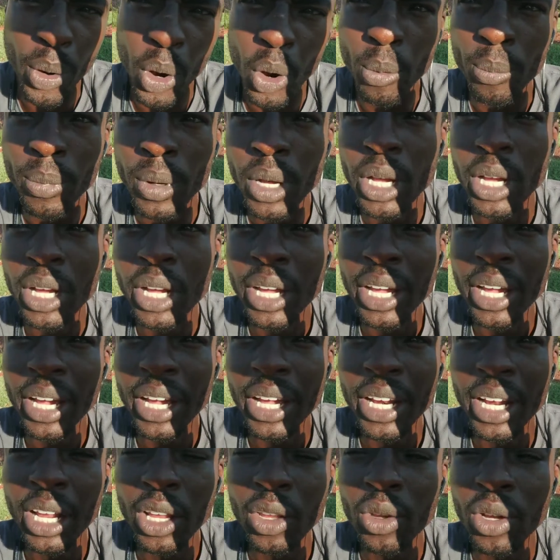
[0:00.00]
boom,
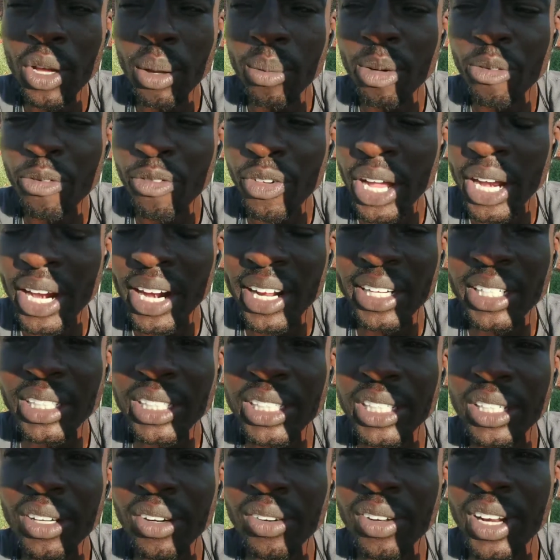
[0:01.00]
and then you come to find out that
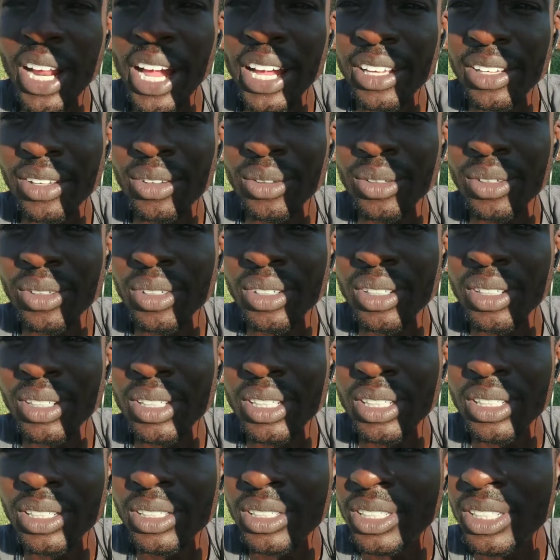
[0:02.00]
she don't like you.
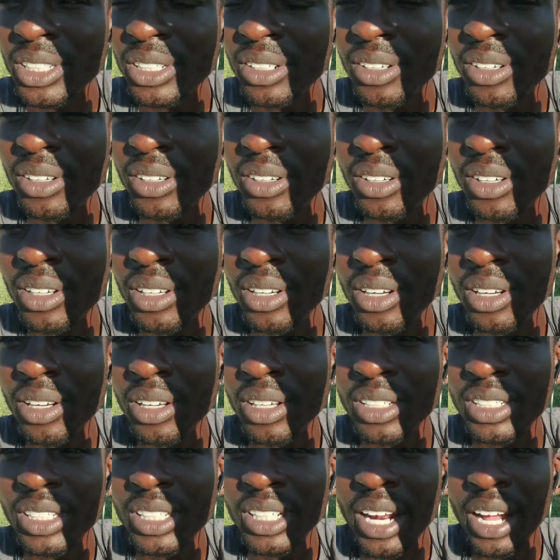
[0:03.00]
She's
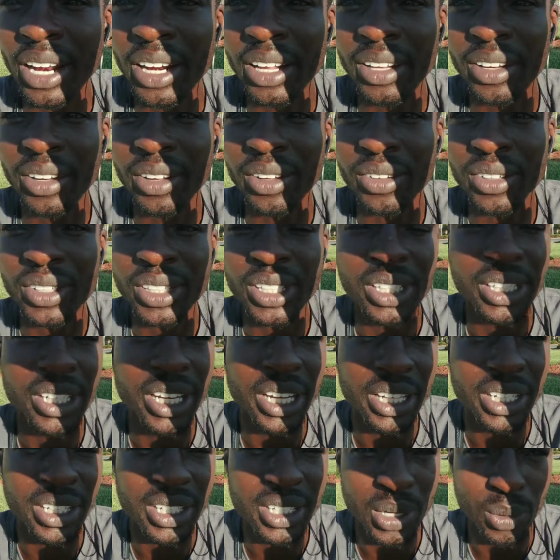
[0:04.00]
not into you. She
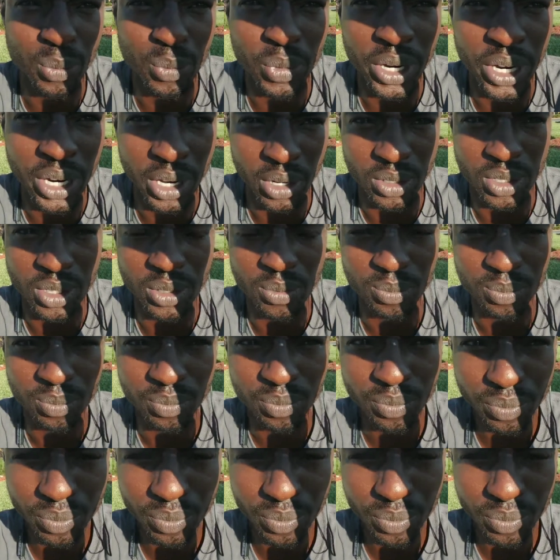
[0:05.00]
digging someone else.